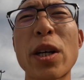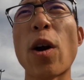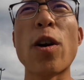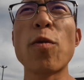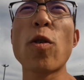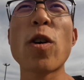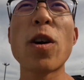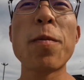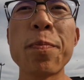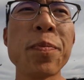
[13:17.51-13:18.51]

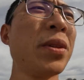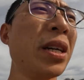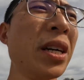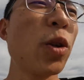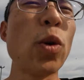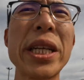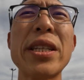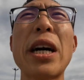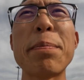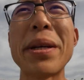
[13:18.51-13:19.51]
carnivore, the only not